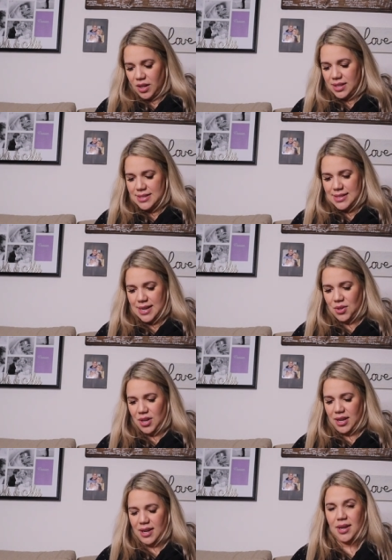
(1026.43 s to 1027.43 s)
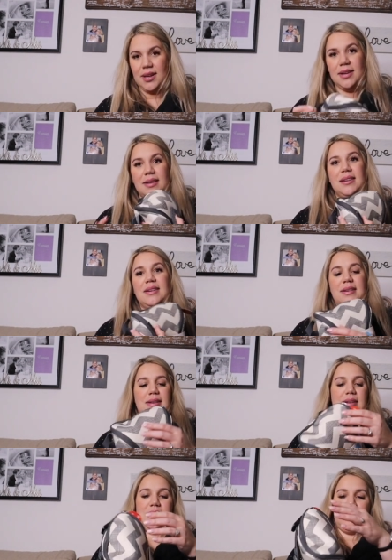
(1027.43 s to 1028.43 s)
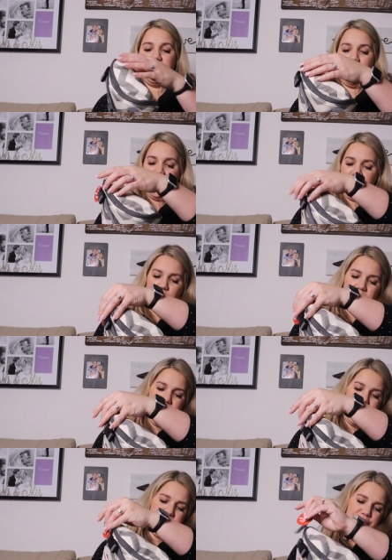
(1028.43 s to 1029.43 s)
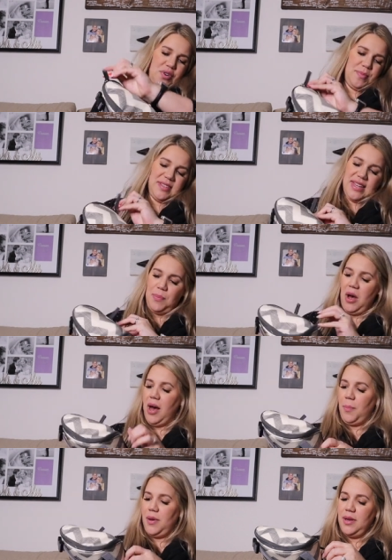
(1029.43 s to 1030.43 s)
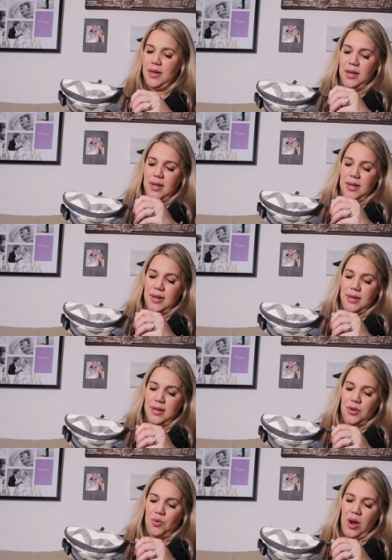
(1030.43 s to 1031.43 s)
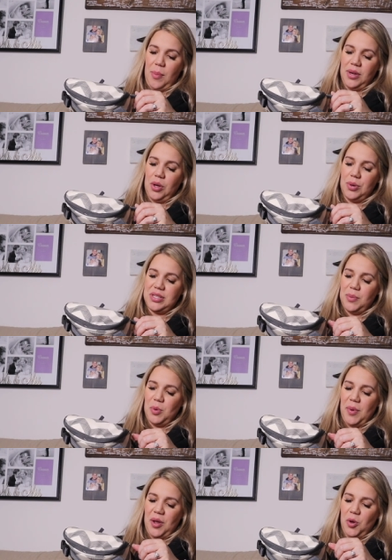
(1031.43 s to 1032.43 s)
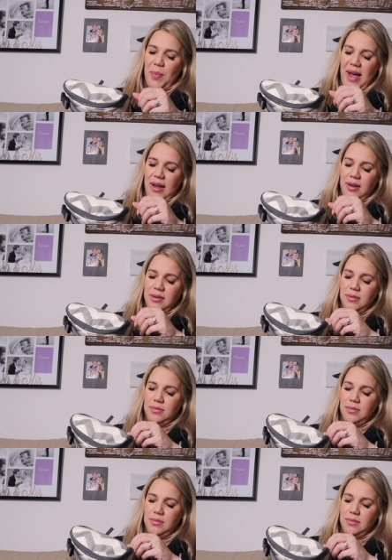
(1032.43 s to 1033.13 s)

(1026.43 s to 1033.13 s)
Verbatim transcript: let's take a look. So this one is from Skip Hop. Grab and Go Double Bottle Bag.